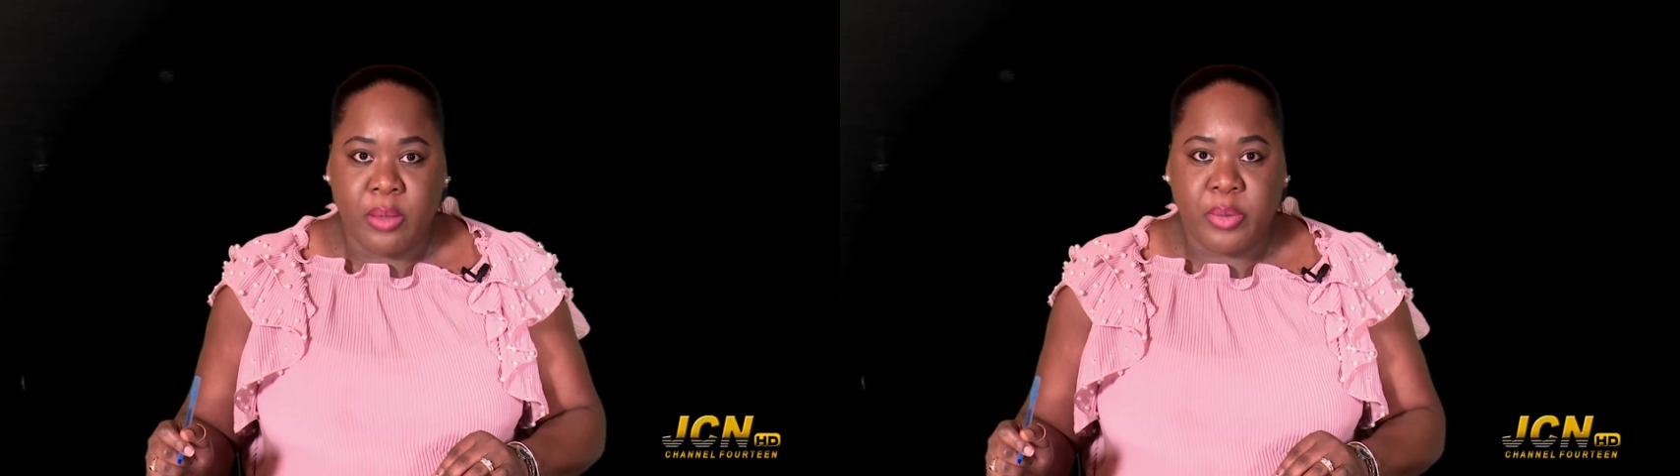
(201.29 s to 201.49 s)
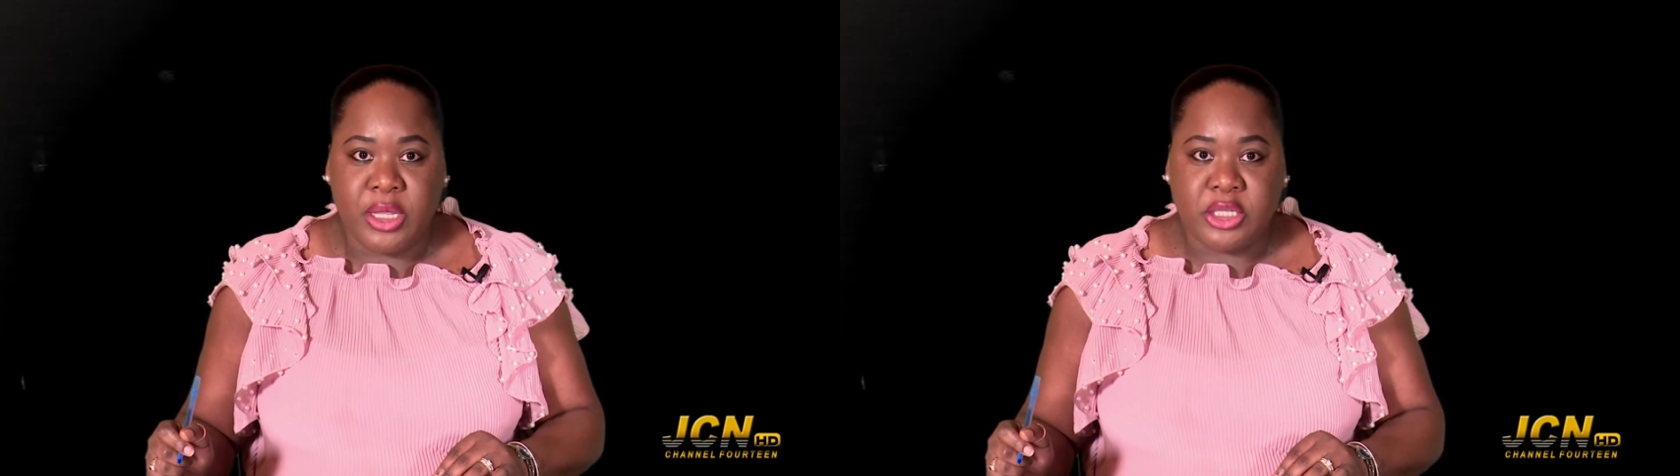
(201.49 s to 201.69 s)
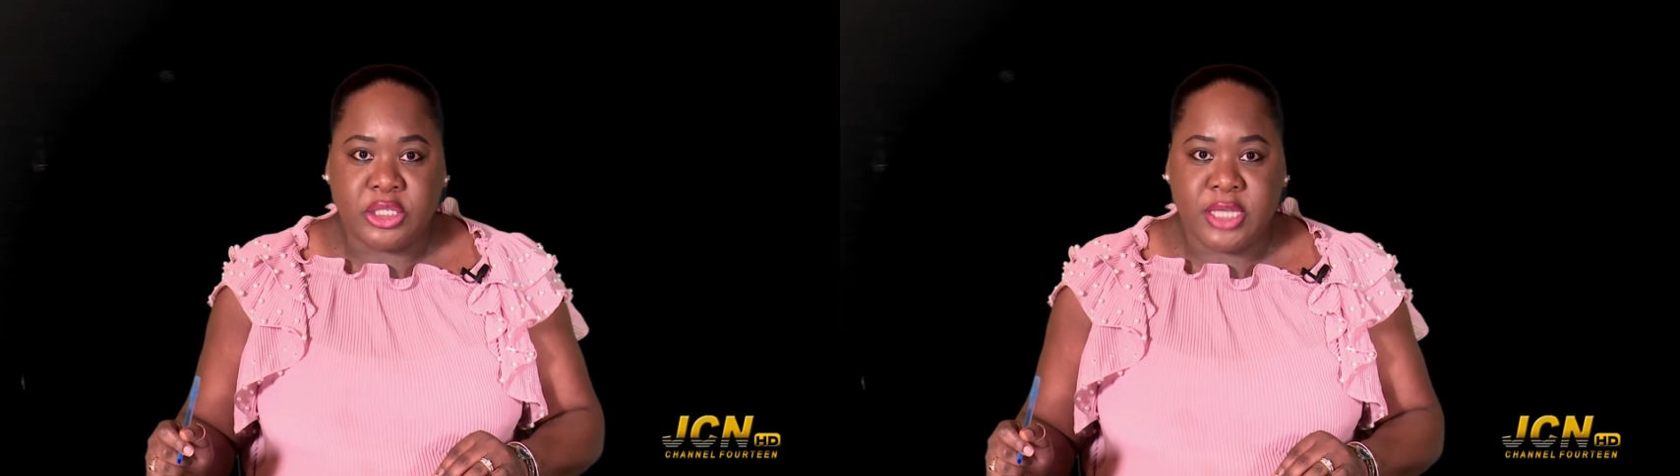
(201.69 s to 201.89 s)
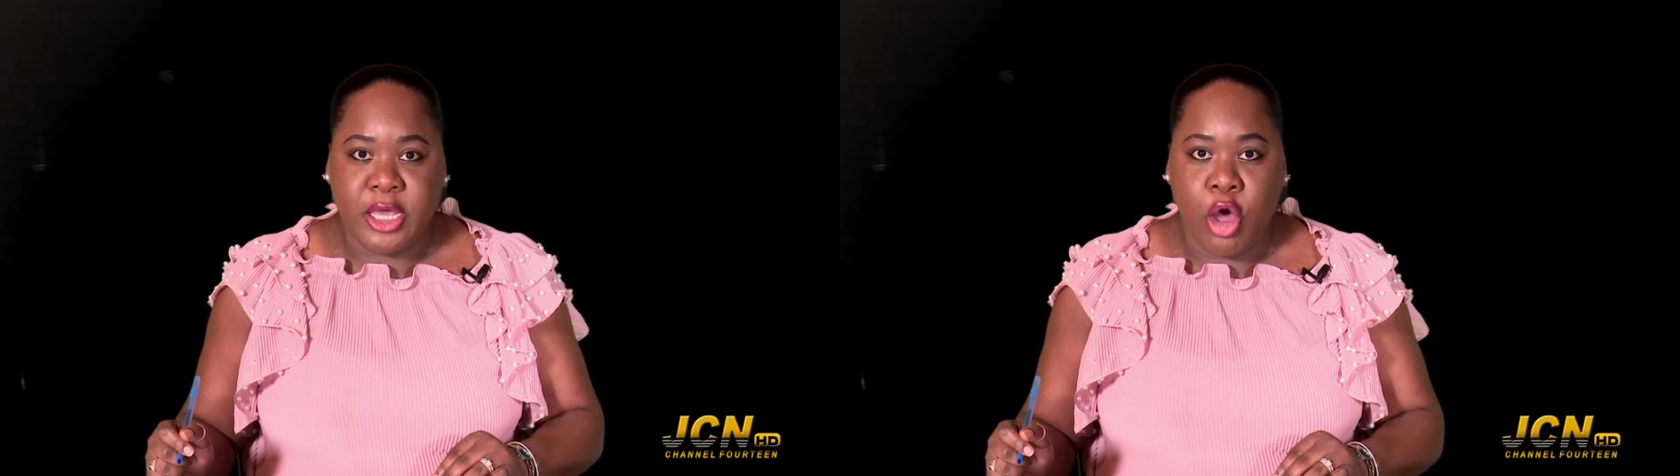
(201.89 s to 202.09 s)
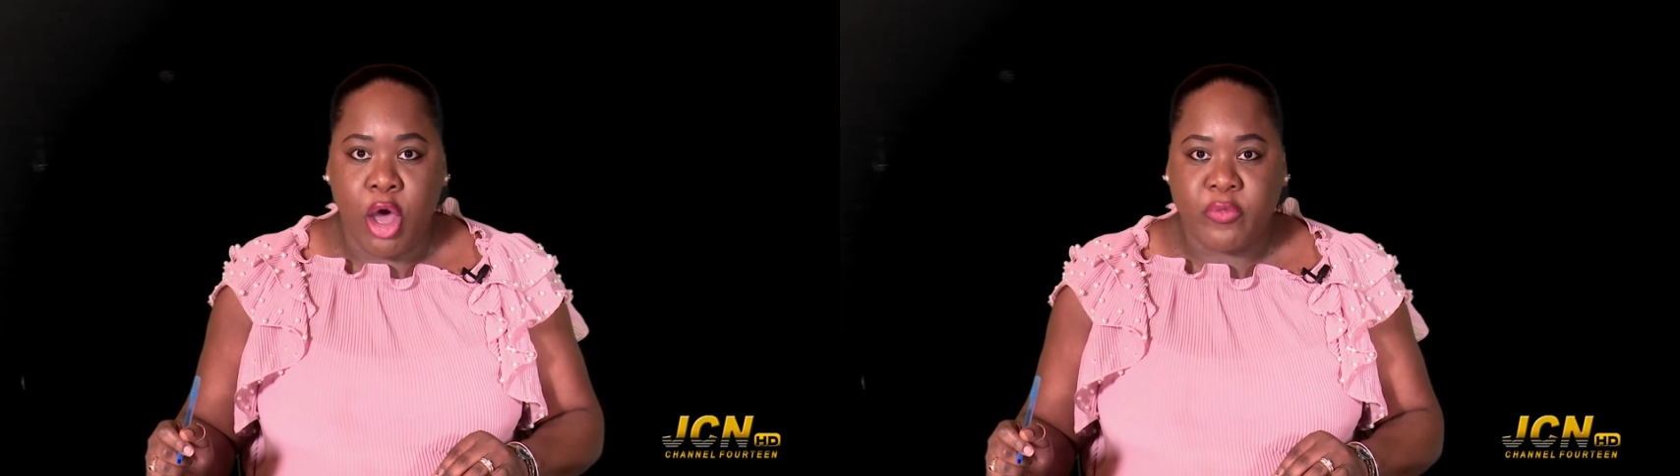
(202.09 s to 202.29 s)
Police
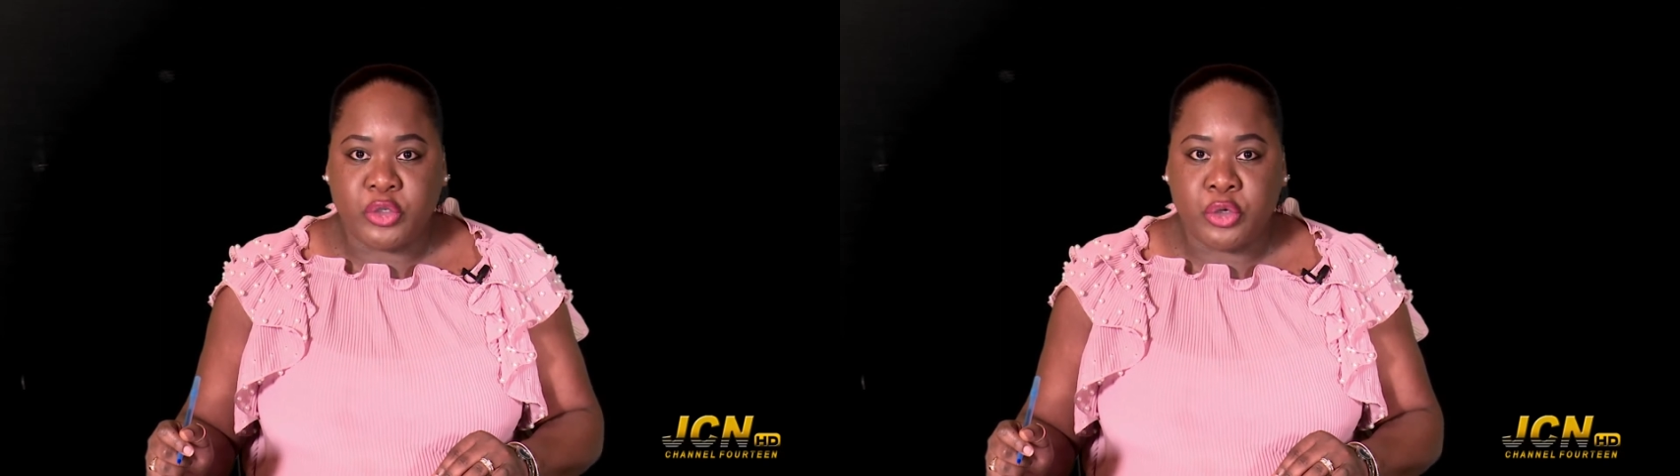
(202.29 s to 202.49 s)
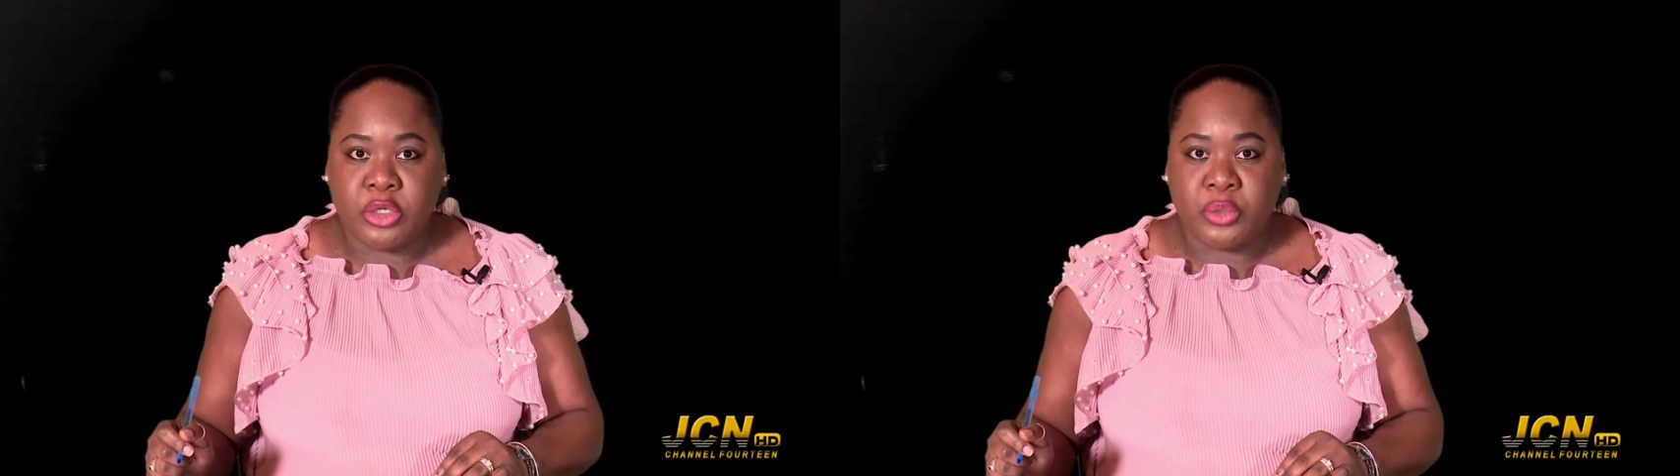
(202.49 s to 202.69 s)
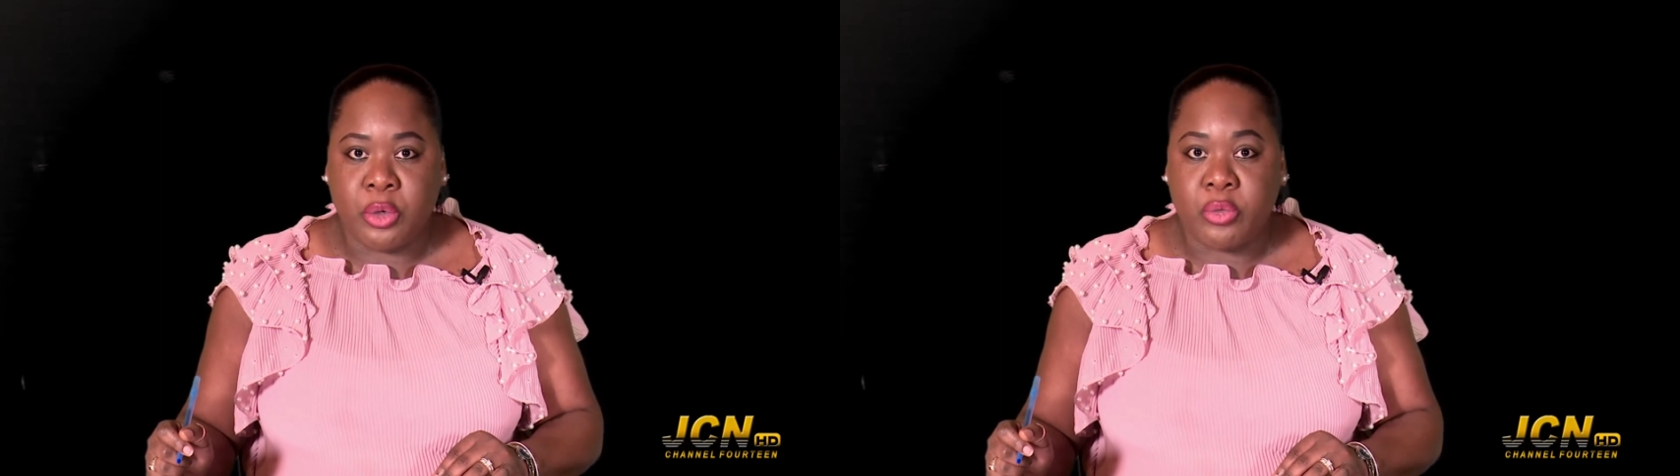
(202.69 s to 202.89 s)
say officers were